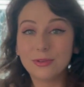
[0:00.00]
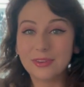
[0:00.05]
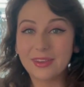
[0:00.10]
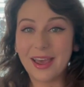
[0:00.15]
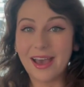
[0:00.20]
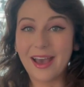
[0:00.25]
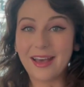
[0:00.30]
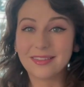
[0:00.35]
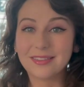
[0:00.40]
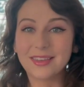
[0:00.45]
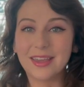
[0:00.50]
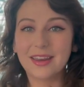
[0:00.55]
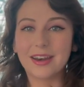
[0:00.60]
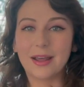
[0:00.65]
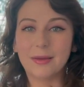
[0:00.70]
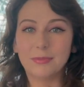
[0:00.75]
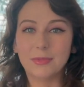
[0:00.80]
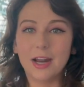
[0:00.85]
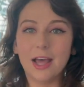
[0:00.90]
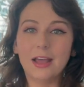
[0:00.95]
task and
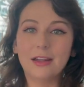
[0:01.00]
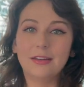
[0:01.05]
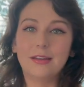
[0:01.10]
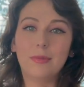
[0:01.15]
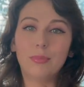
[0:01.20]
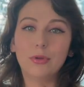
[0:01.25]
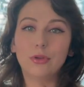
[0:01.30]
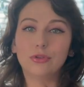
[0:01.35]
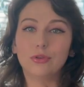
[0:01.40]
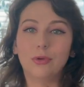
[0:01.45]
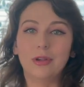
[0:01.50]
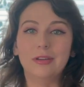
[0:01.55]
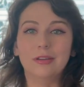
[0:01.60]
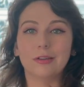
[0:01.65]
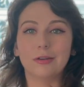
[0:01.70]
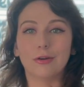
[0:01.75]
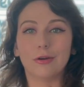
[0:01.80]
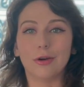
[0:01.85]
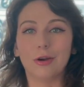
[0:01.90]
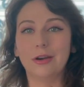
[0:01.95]
I'm not double
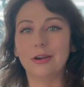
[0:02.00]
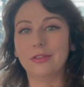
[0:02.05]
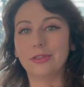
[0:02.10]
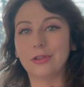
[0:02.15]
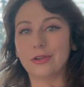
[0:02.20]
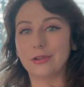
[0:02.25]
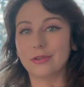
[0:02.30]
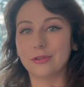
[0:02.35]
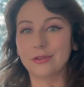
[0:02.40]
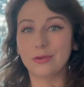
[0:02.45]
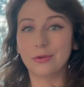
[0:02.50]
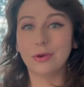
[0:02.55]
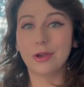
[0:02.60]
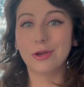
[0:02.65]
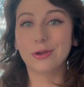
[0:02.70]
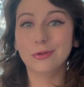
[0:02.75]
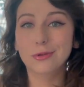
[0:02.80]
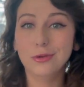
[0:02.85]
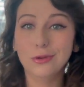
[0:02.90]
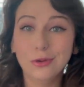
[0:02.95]
jointed or anything, so I
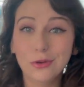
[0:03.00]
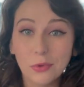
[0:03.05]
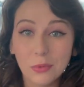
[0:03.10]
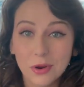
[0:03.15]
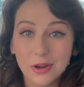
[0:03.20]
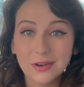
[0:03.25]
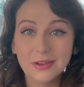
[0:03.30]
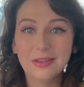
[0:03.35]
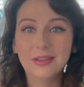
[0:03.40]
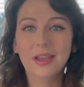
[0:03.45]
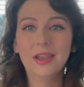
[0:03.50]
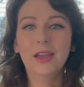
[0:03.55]
couldn't do it.